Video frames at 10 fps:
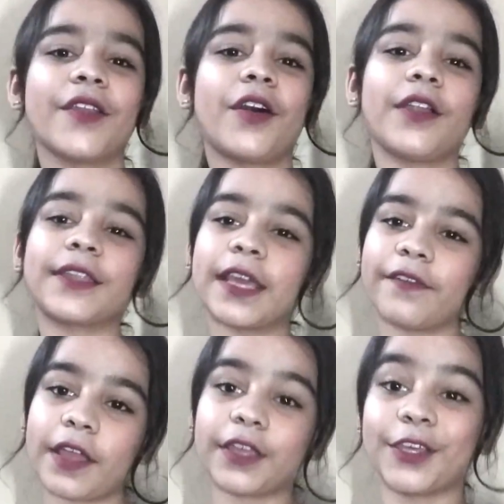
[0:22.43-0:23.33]
not
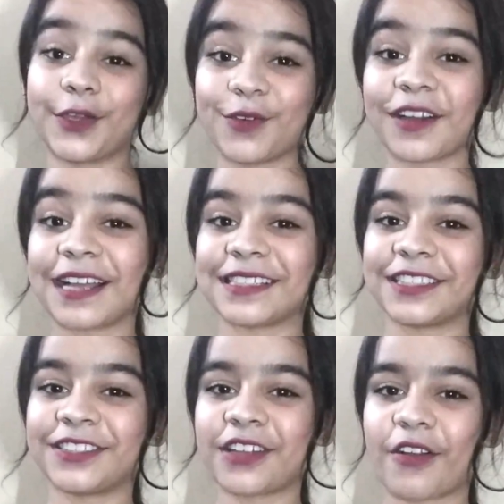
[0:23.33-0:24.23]
giving you guys a
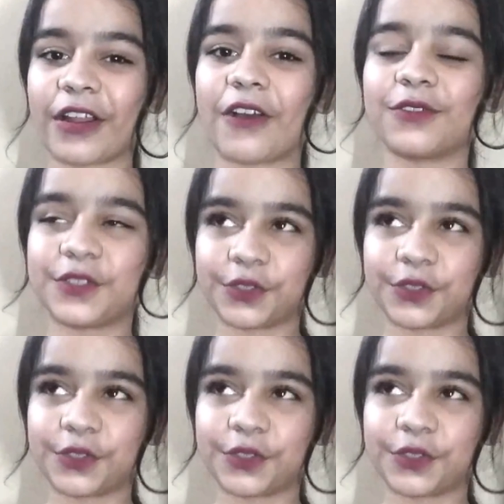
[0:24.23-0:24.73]
shout out,